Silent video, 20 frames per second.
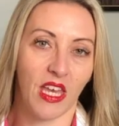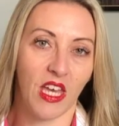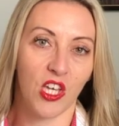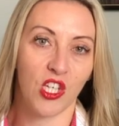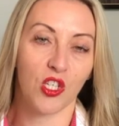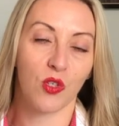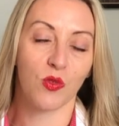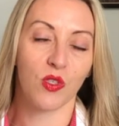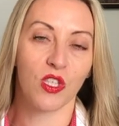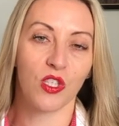
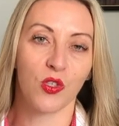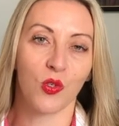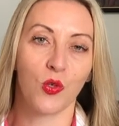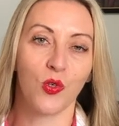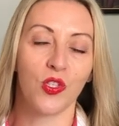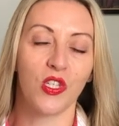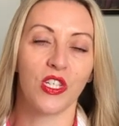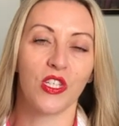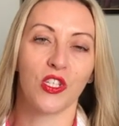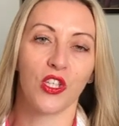She was
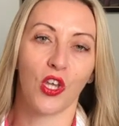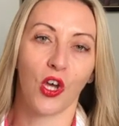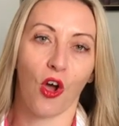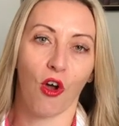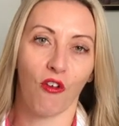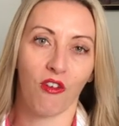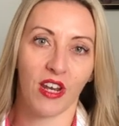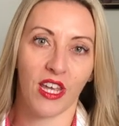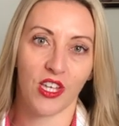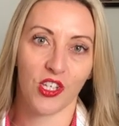escorted to the
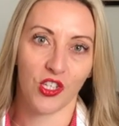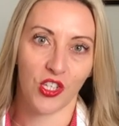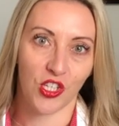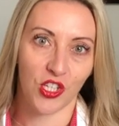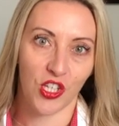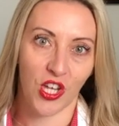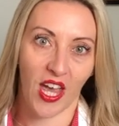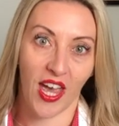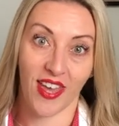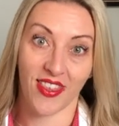coronation chair,